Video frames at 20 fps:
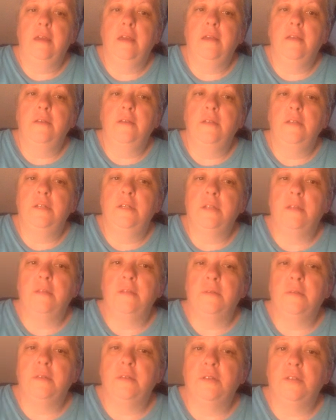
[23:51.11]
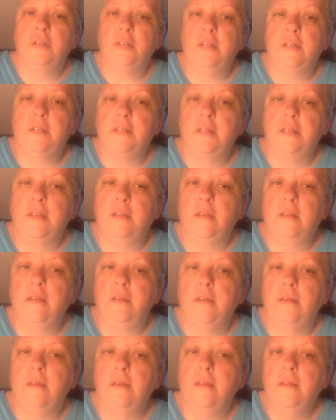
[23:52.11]
And I just thought it was really interesting to see
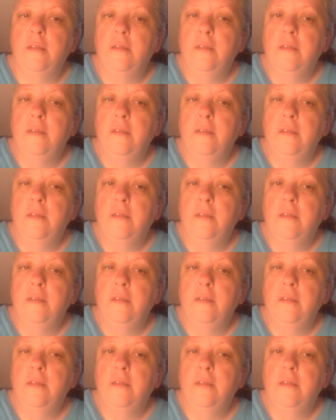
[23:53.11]
the